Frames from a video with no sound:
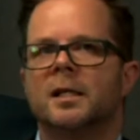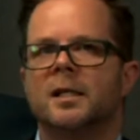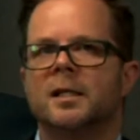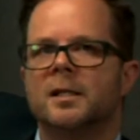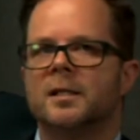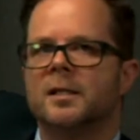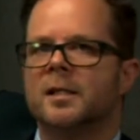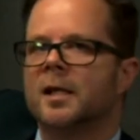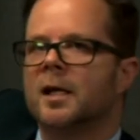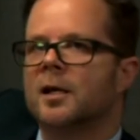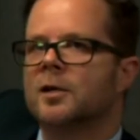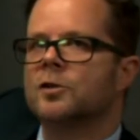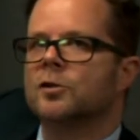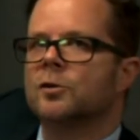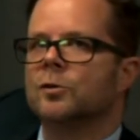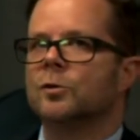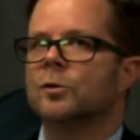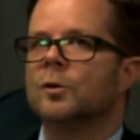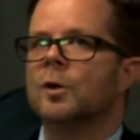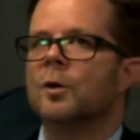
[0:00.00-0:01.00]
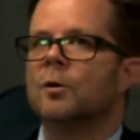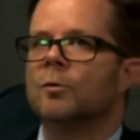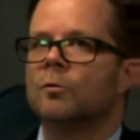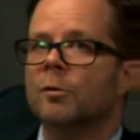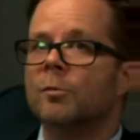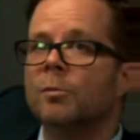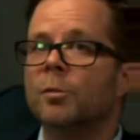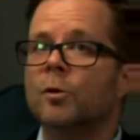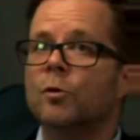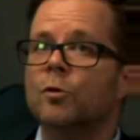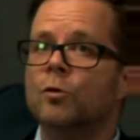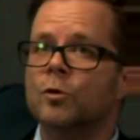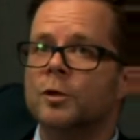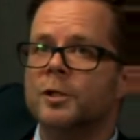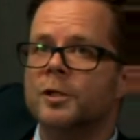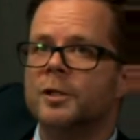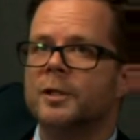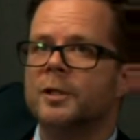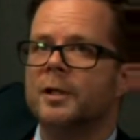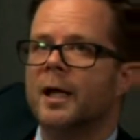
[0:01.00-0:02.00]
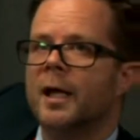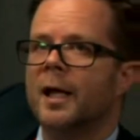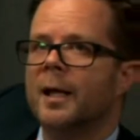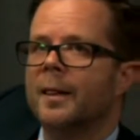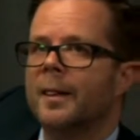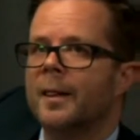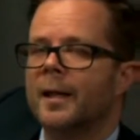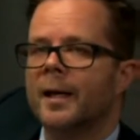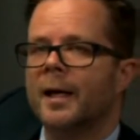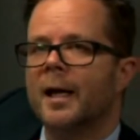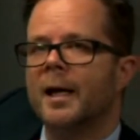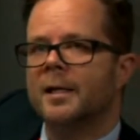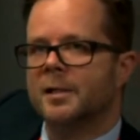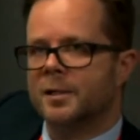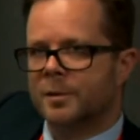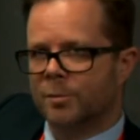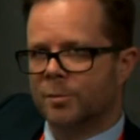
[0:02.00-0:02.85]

is the actual report and the case